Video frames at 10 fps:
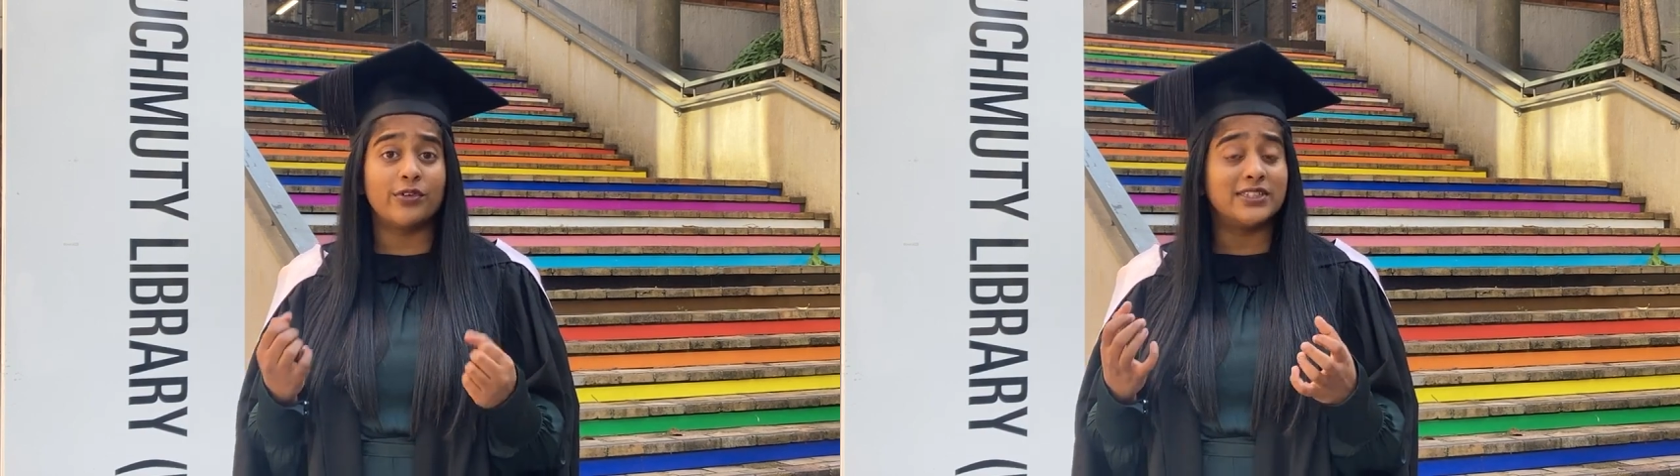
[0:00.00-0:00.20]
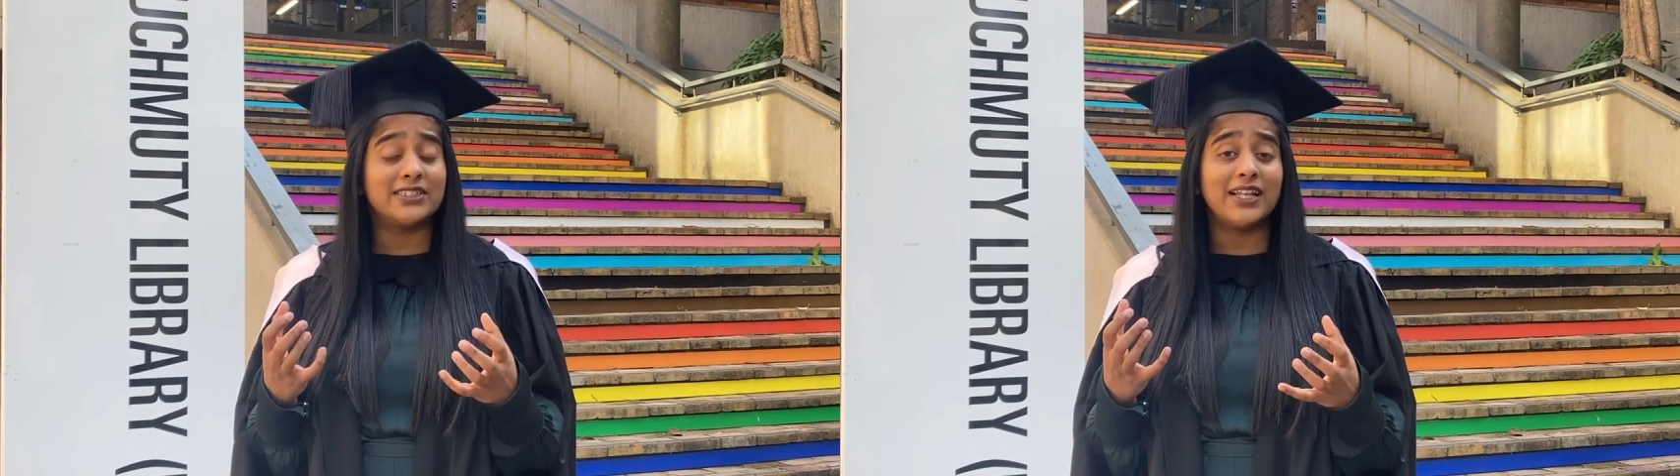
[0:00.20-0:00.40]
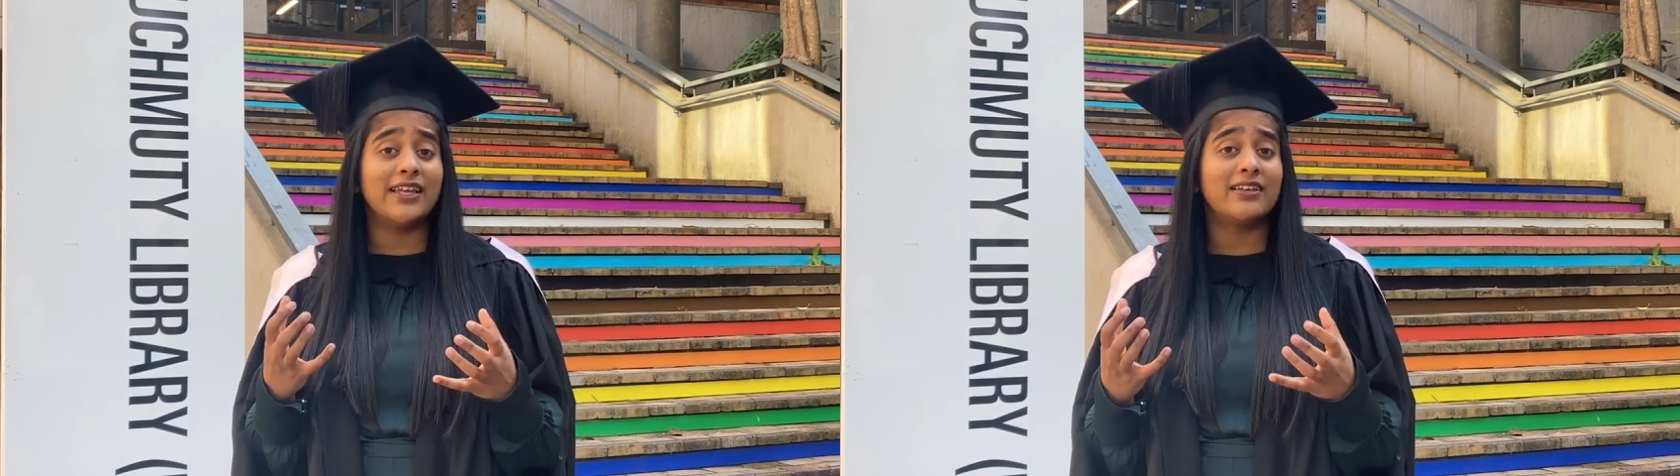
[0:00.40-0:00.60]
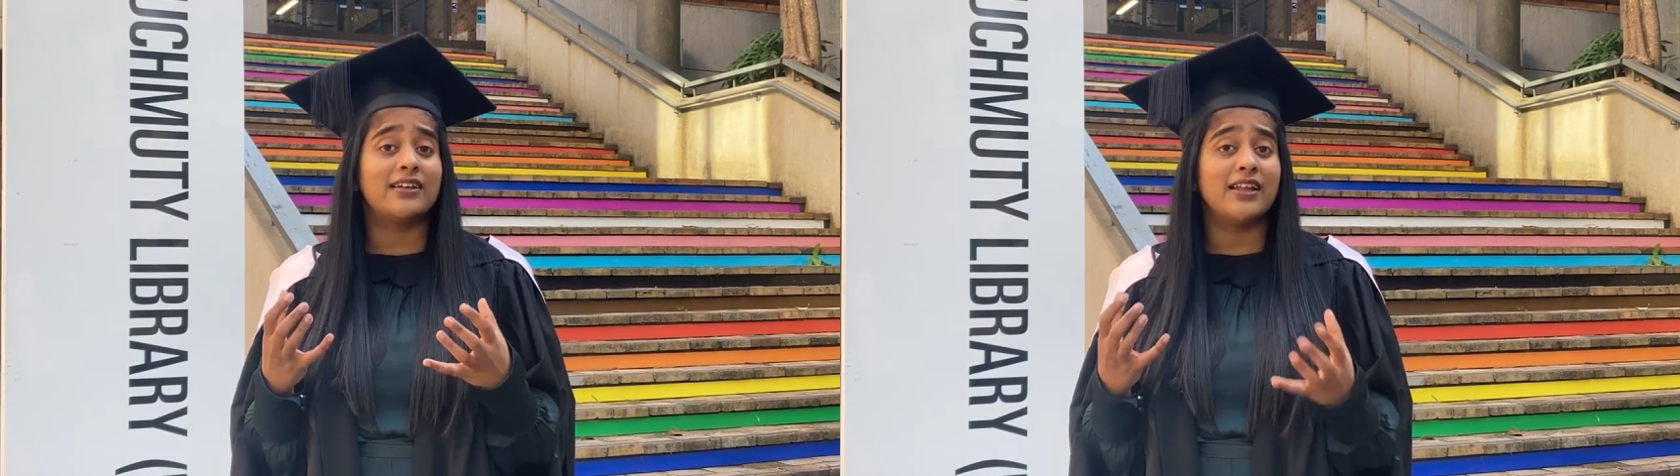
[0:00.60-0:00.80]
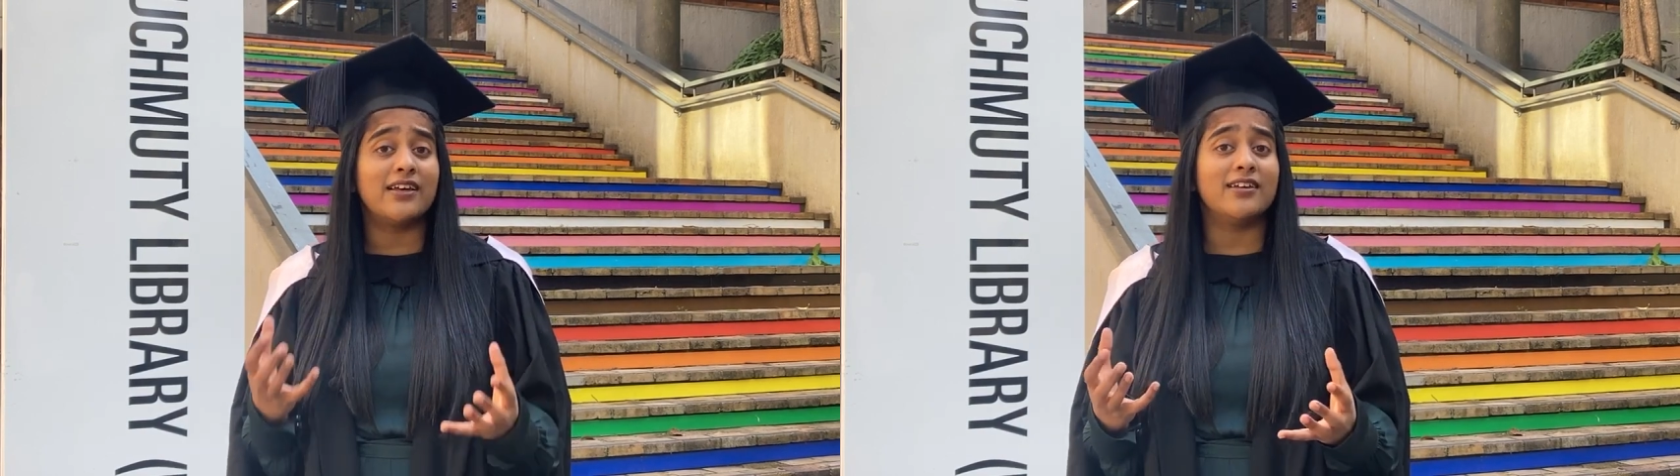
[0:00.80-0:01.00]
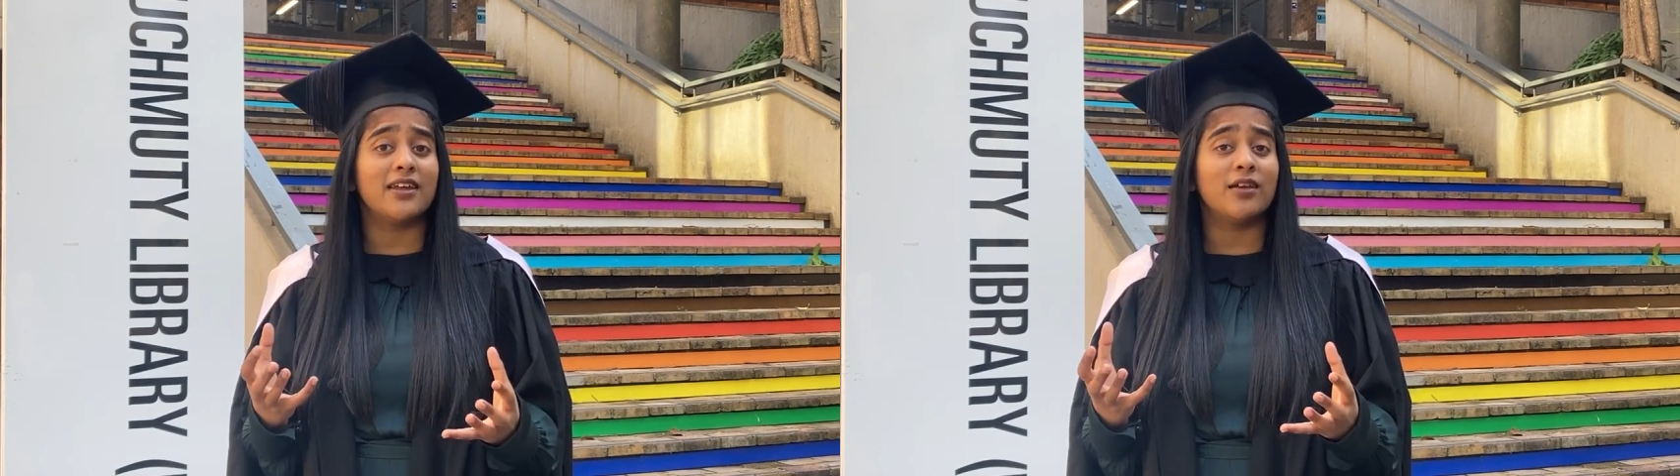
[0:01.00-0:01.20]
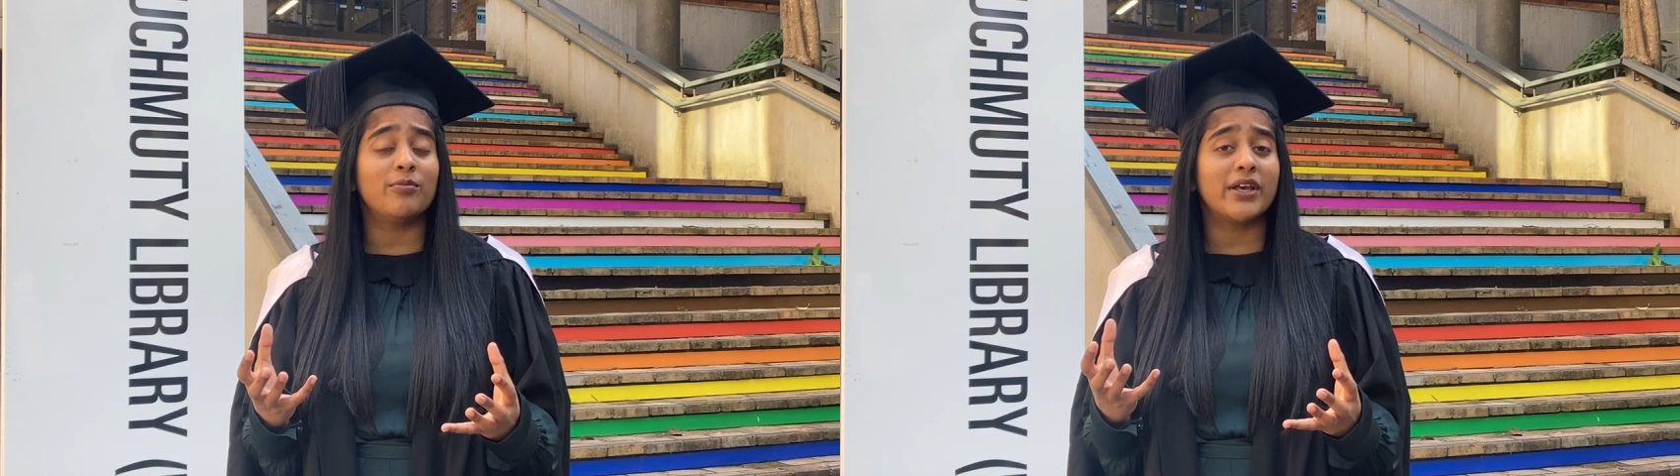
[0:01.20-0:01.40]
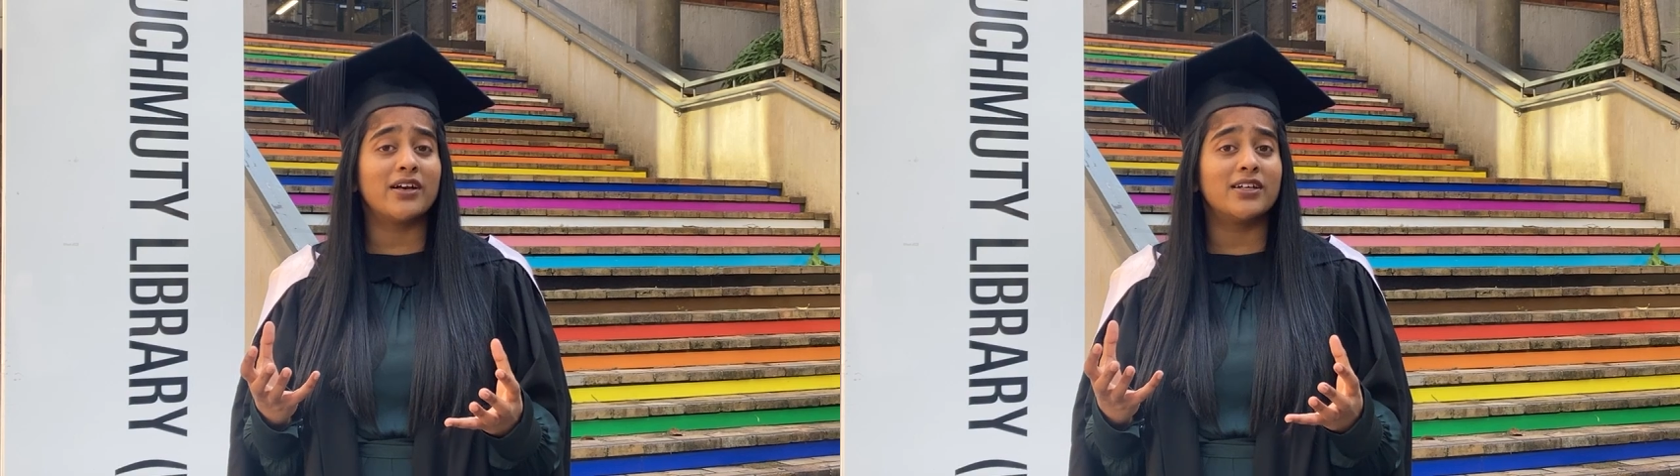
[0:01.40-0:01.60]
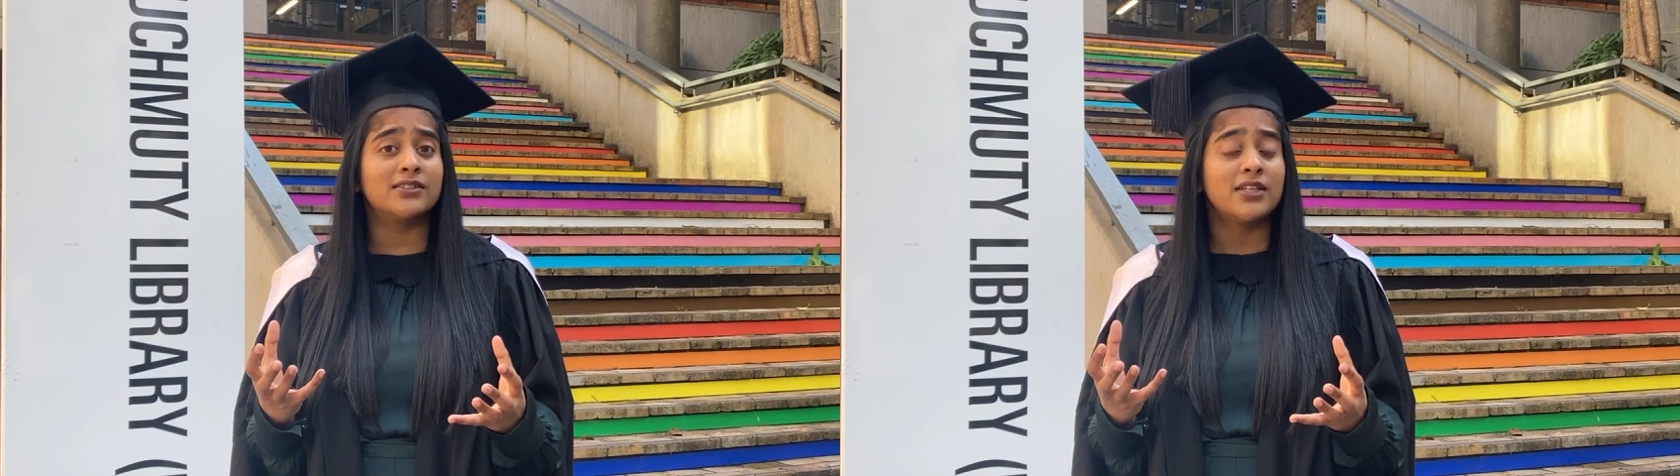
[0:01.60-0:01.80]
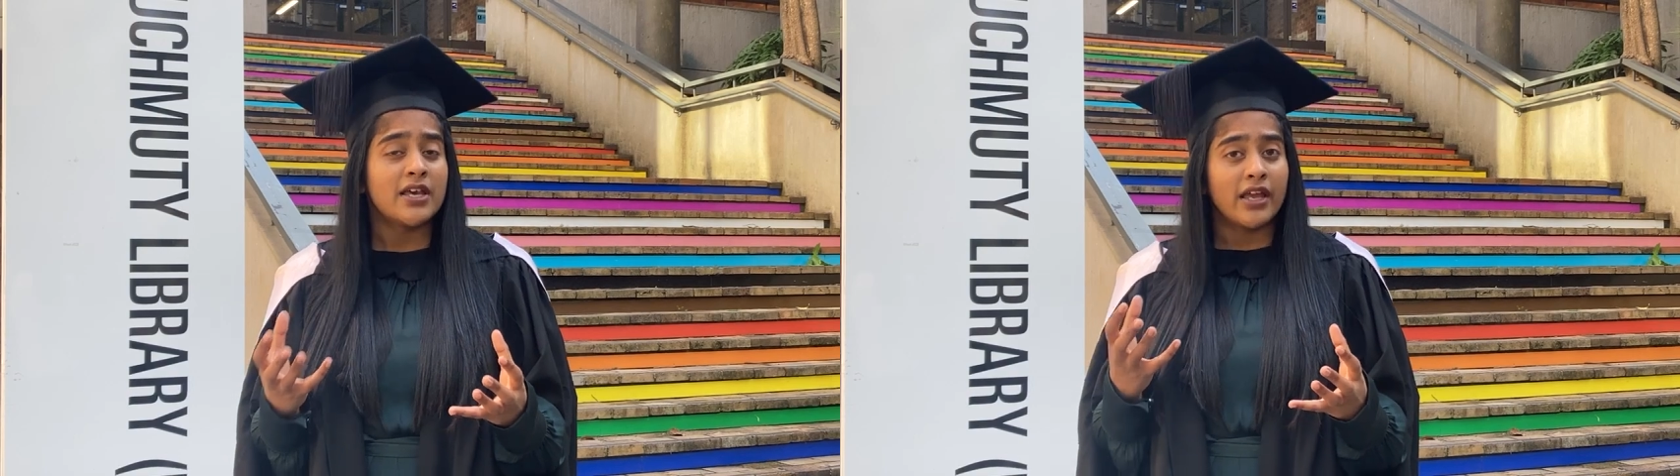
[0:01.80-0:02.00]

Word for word: resilient learning because